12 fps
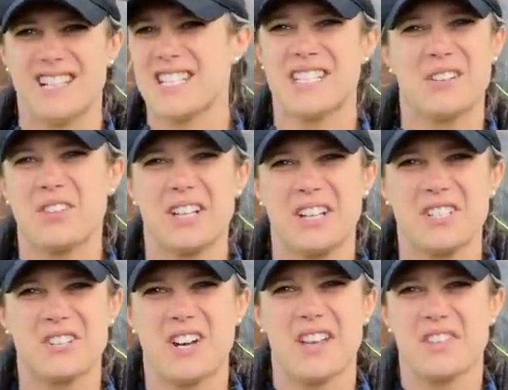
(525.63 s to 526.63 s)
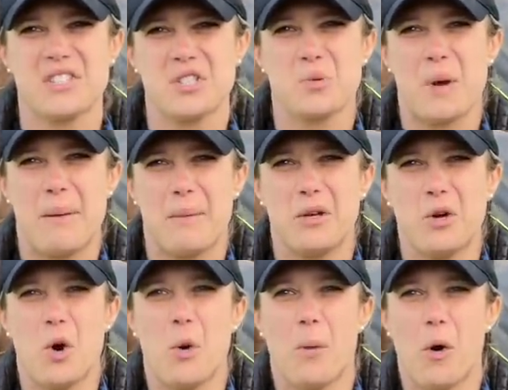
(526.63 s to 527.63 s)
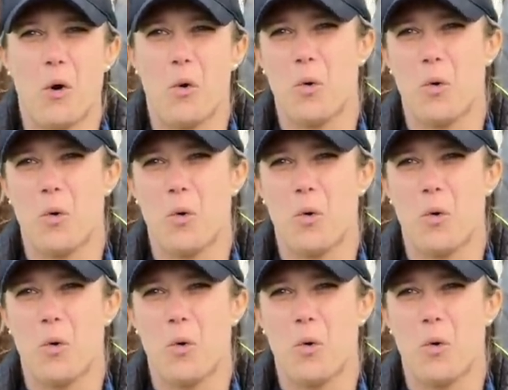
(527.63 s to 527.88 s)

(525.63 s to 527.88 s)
I still think I'd rather just wear my normal